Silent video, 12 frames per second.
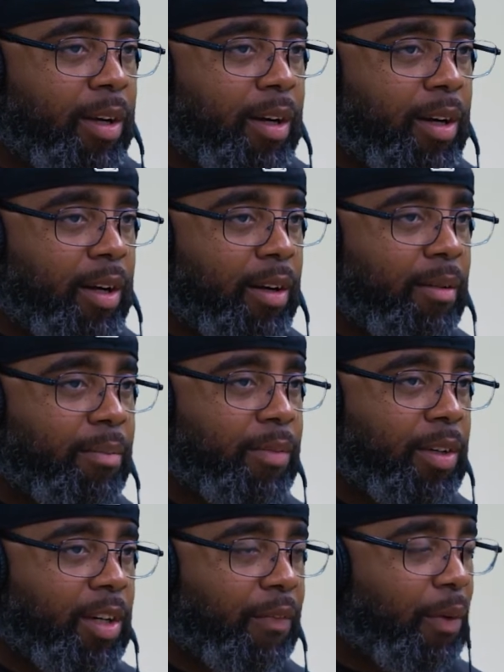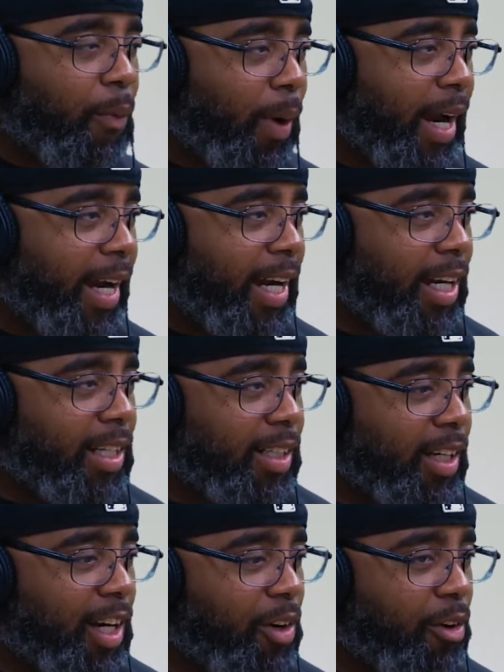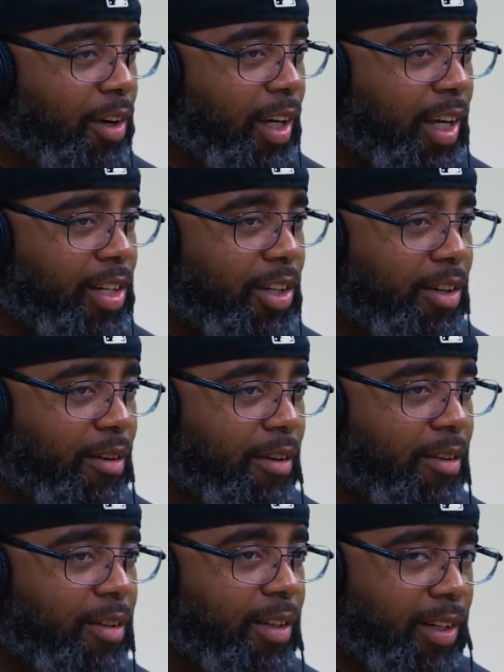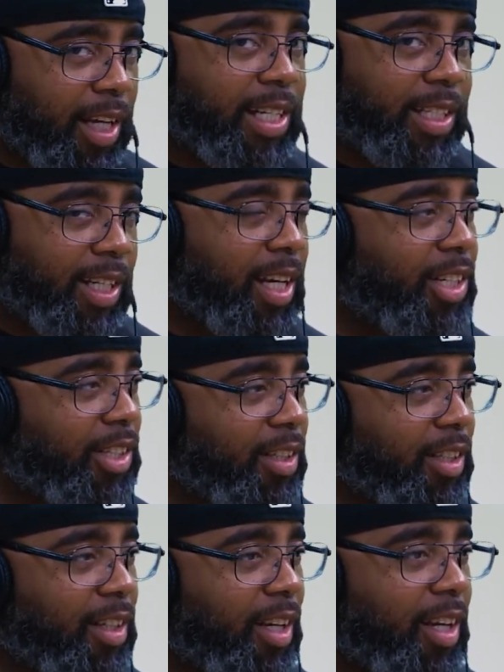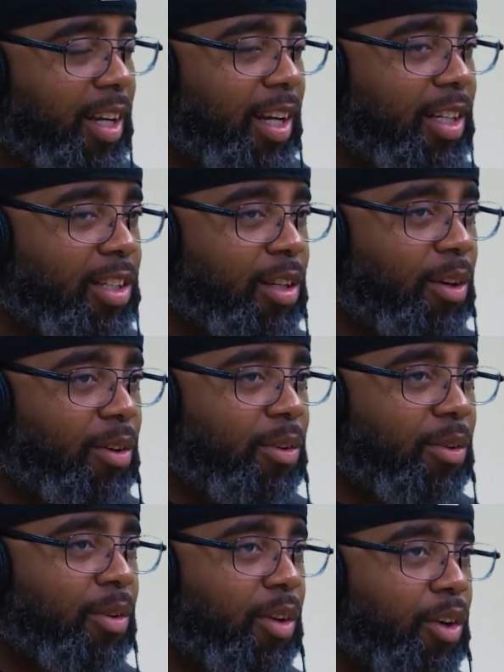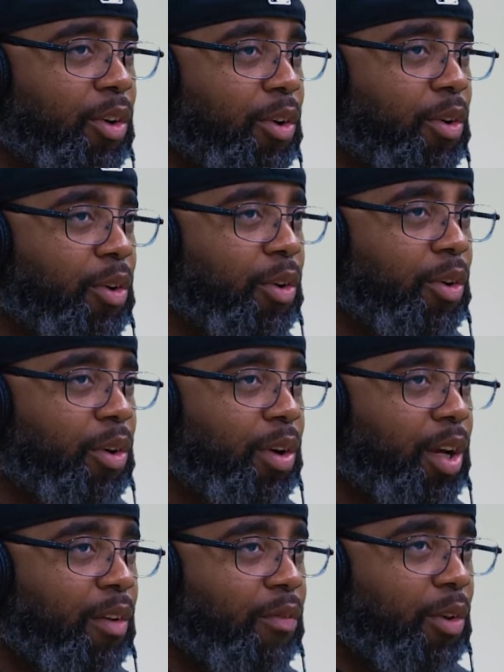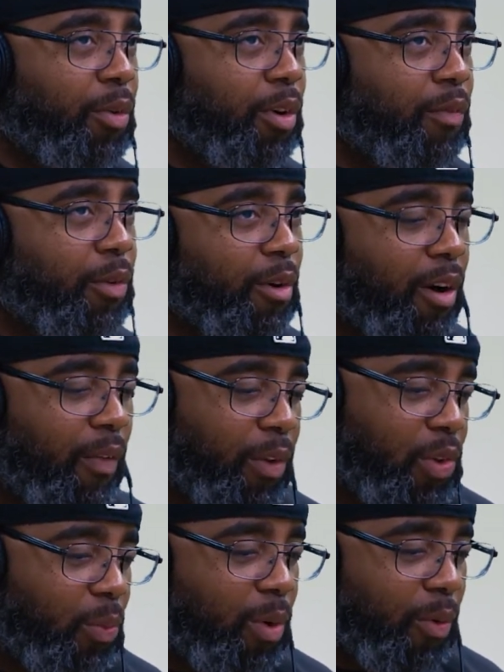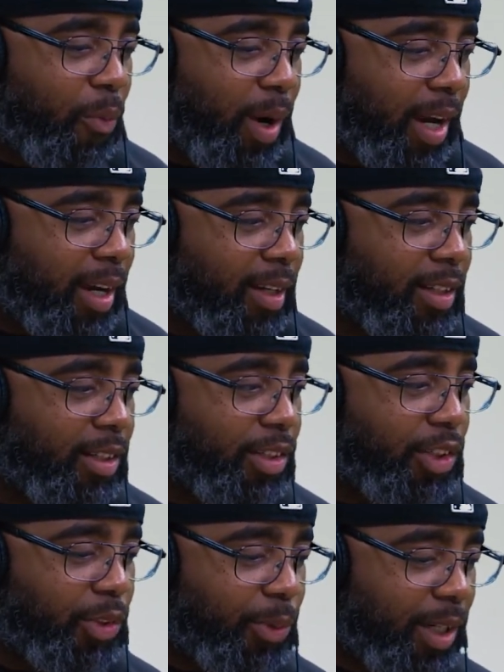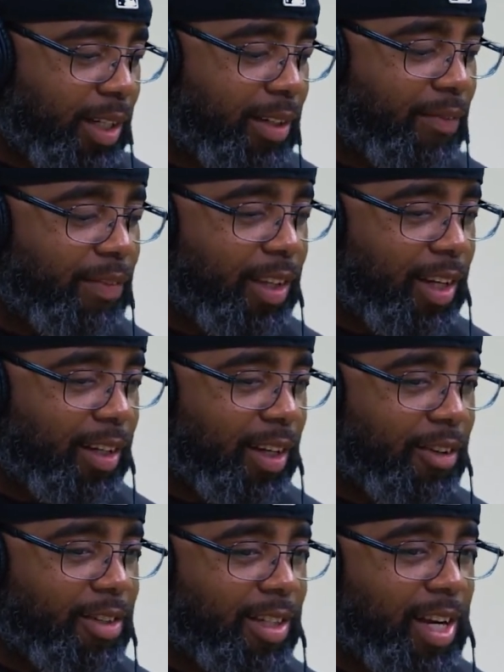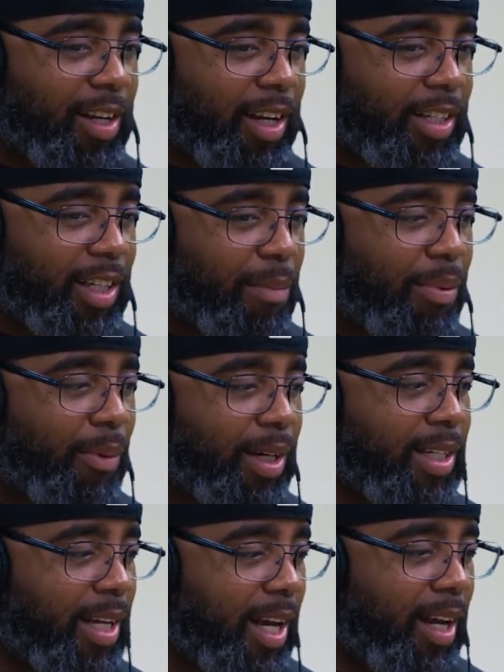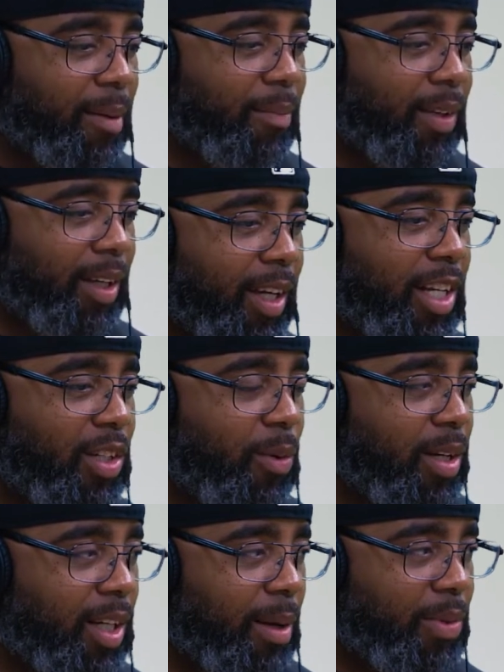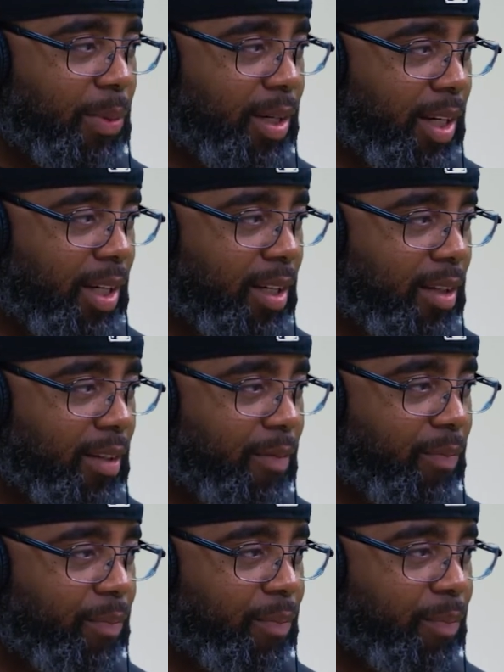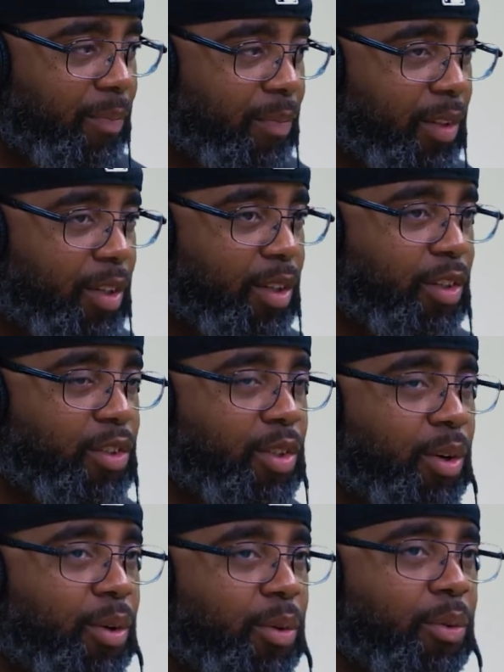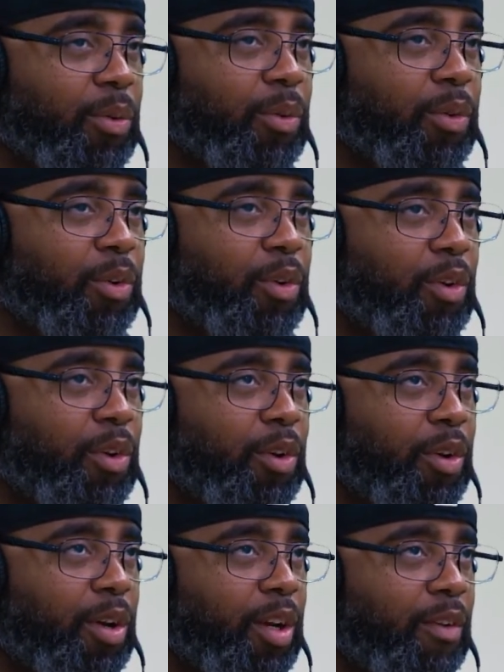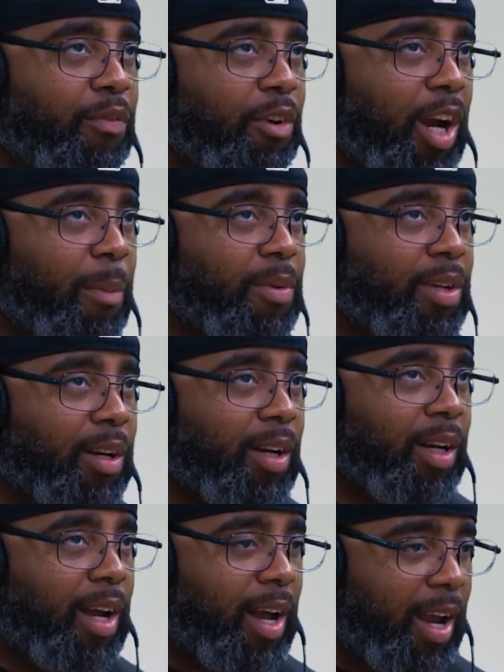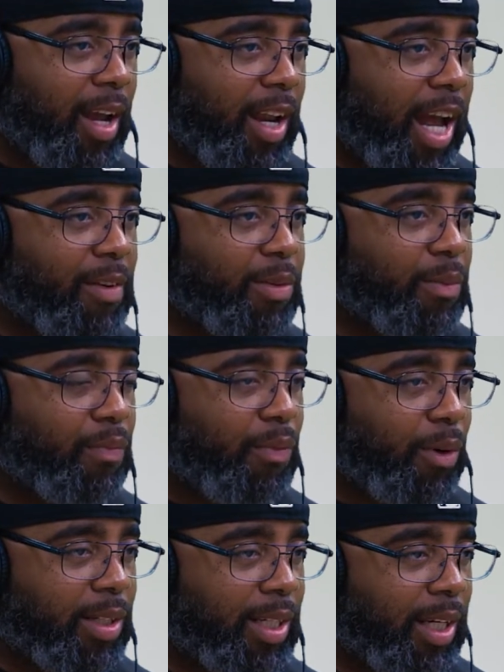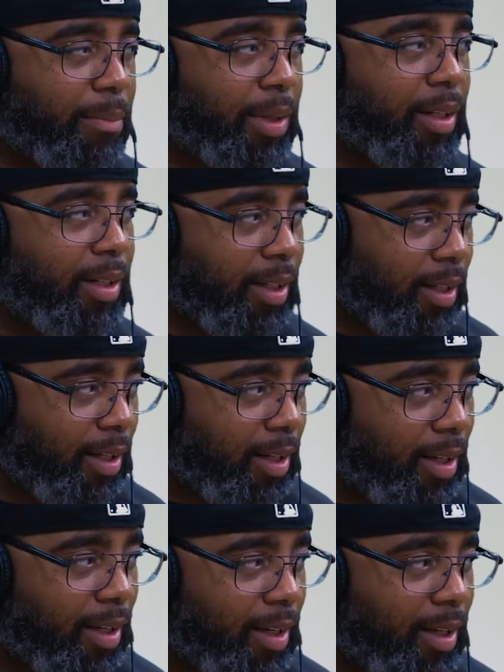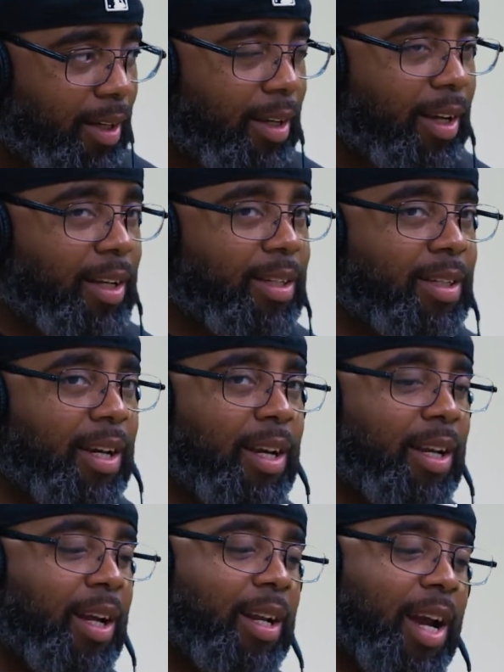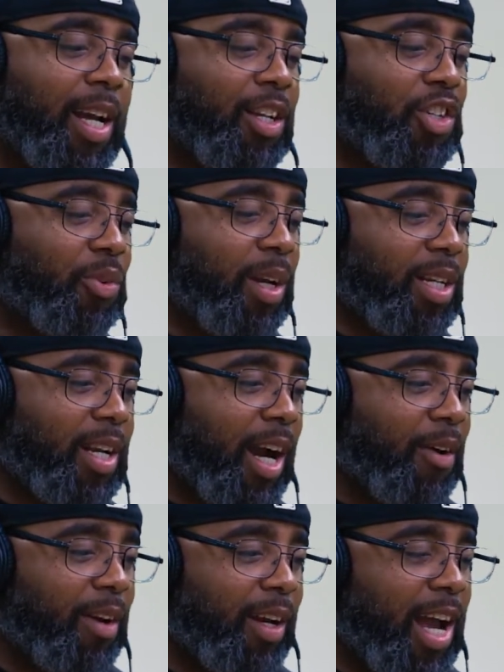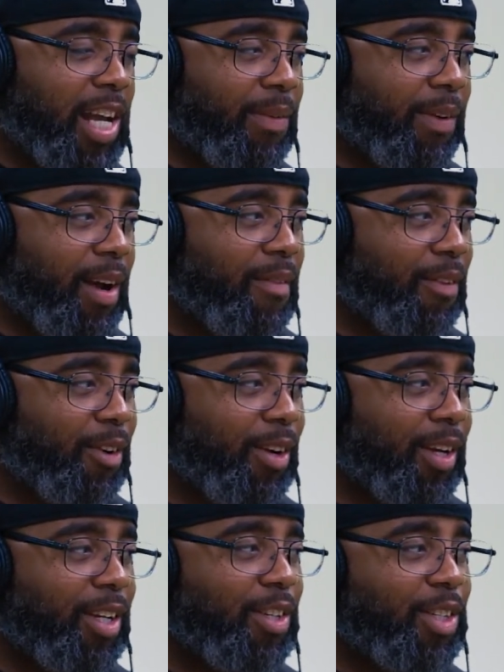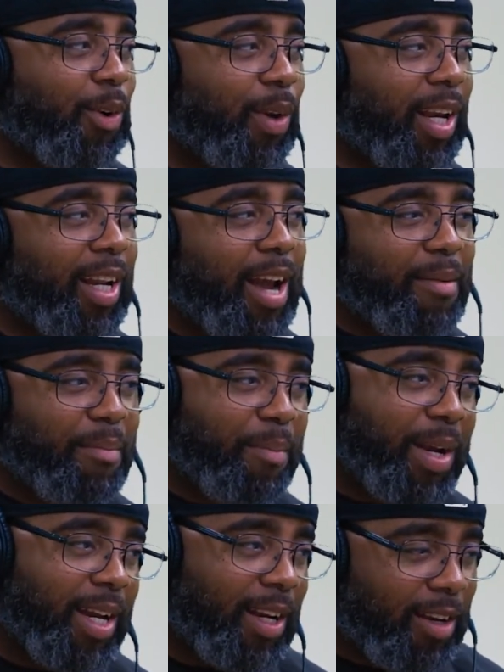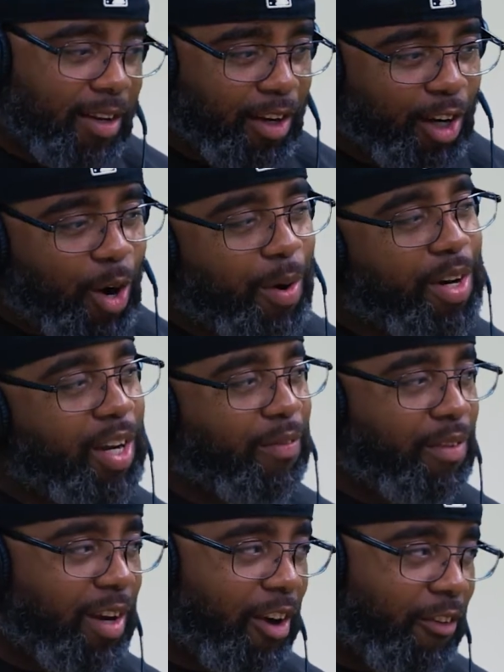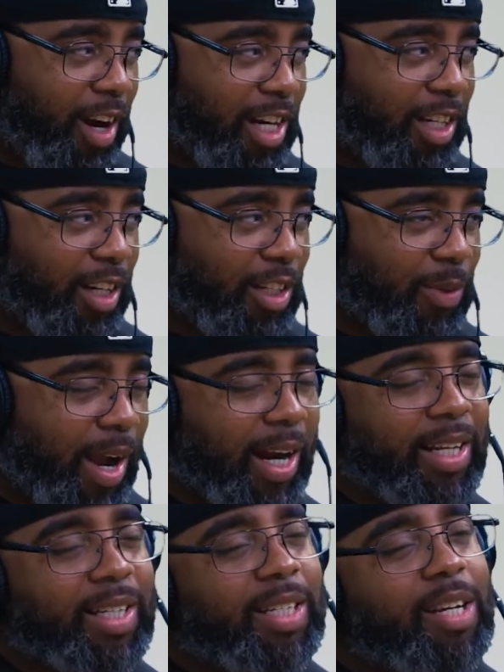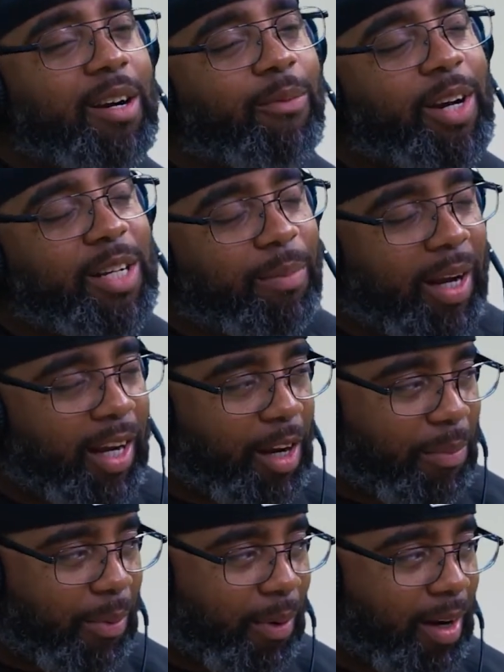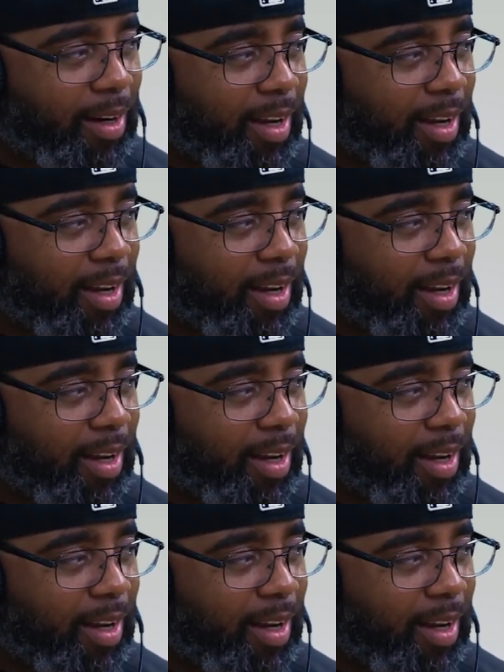different ways in order to get to your destination. And so if you're on this one-way street, then understand that at some point in time, it's going to come to an end. So if you're able to look ahead, have some foreseeability, and see that, hey, this street is not going to last forever, so let me go a different direction so I can still reach my endpoint